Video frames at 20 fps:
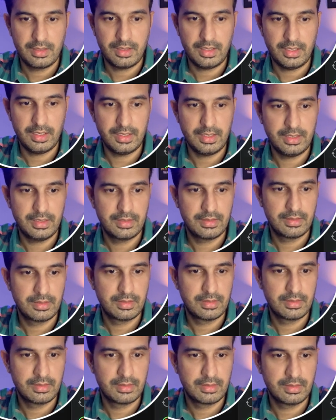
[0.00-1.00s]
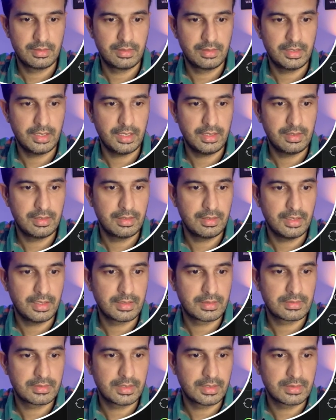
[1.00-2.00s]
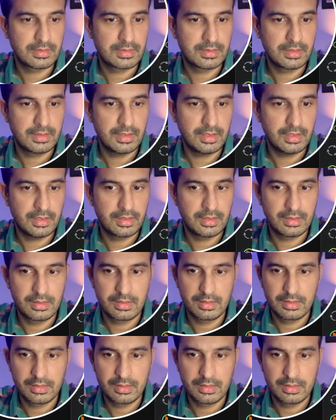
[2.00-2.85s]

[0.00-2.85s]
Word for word: I get access tonight.